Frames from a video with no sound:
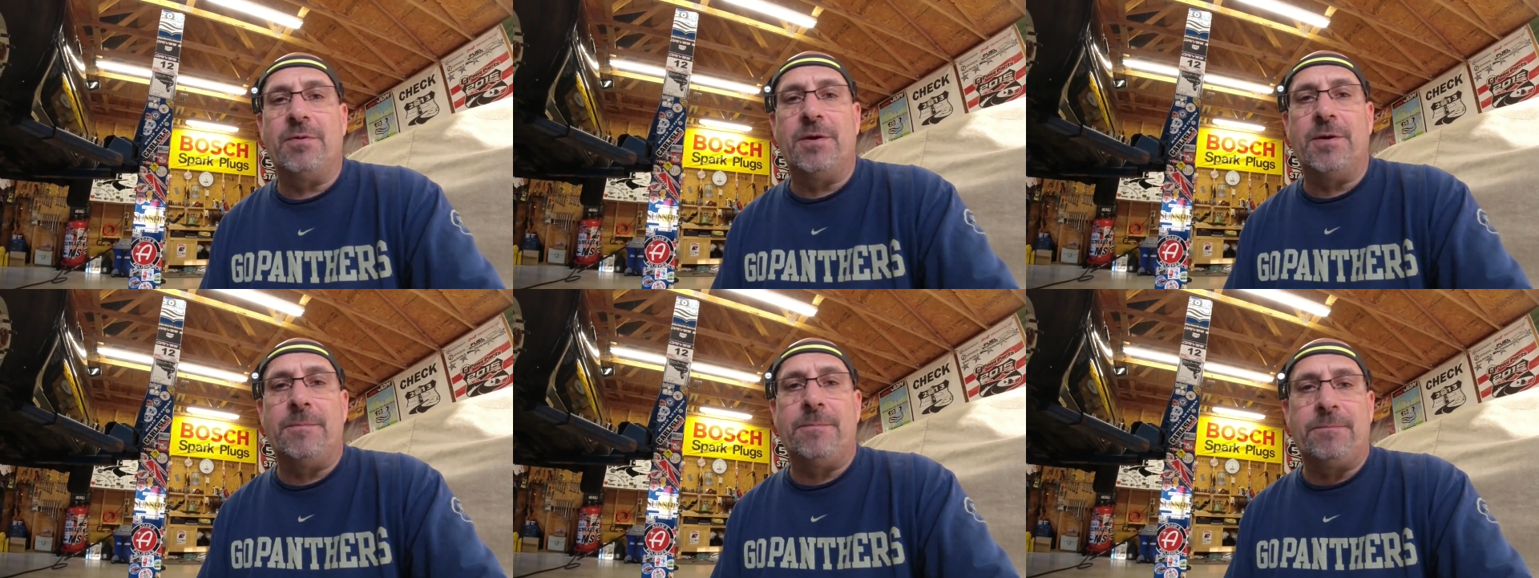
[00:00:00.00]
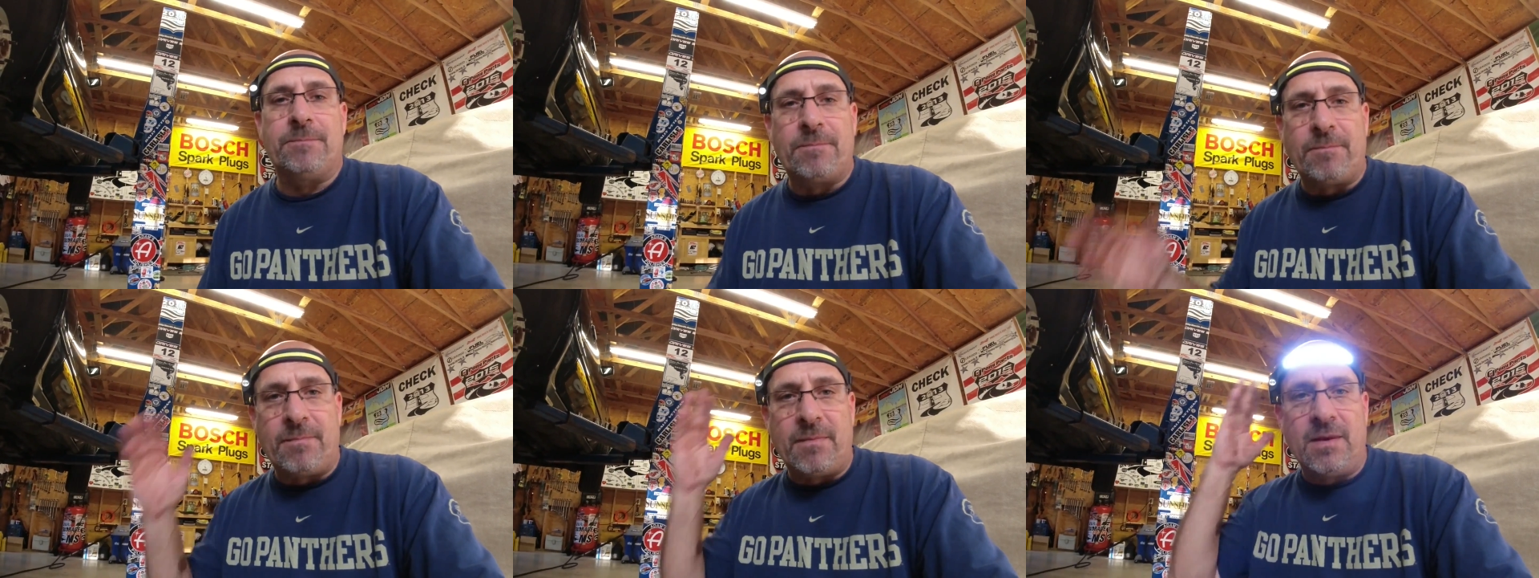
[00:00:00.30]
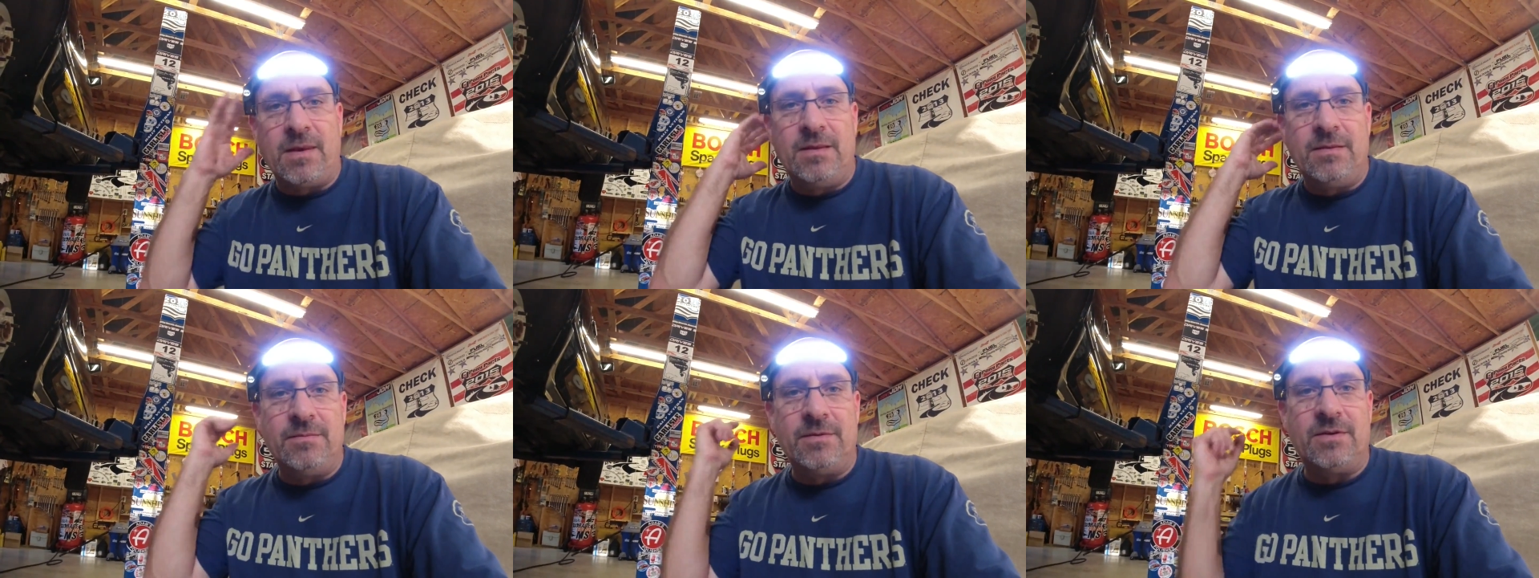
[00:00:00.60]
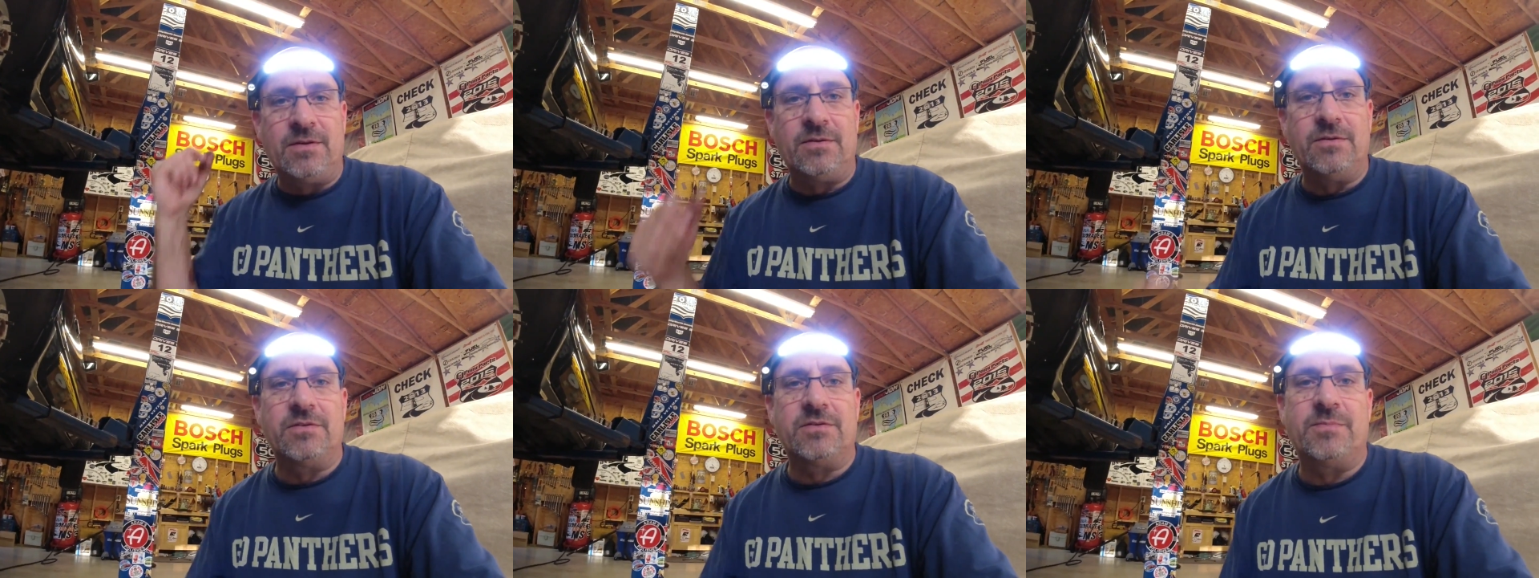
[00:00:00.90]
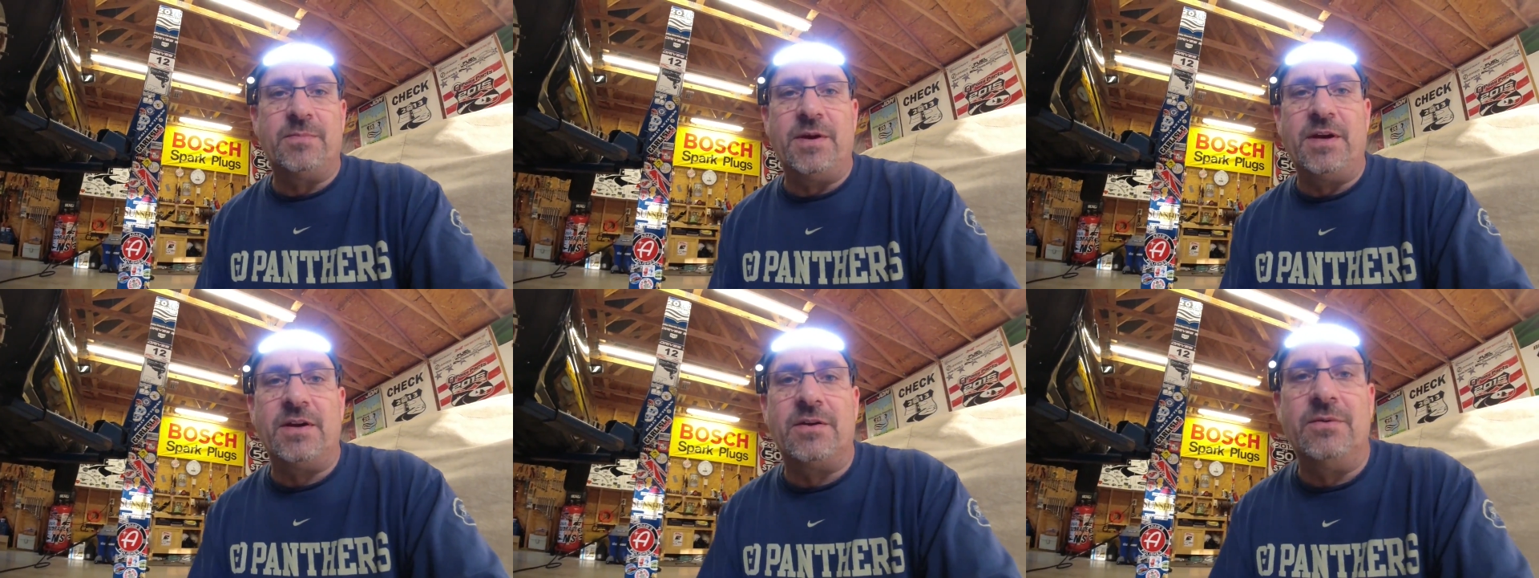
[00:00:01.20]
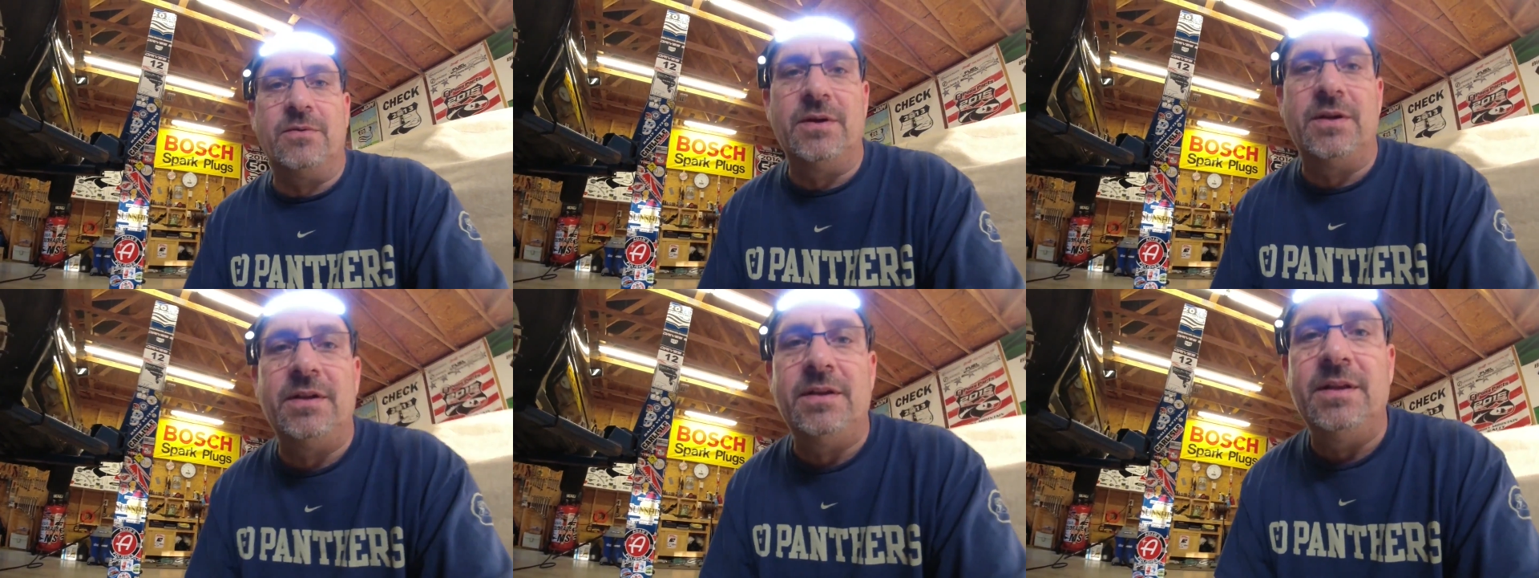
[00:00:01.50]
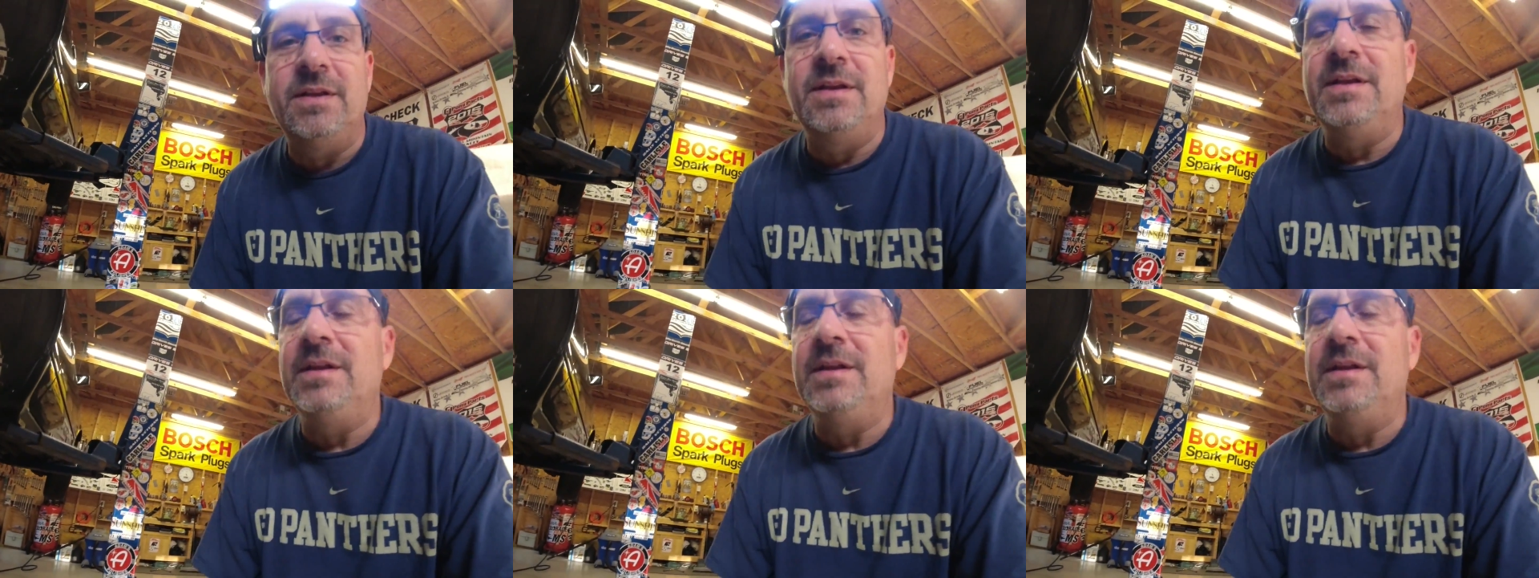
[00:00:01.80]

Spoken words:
But turn this back on.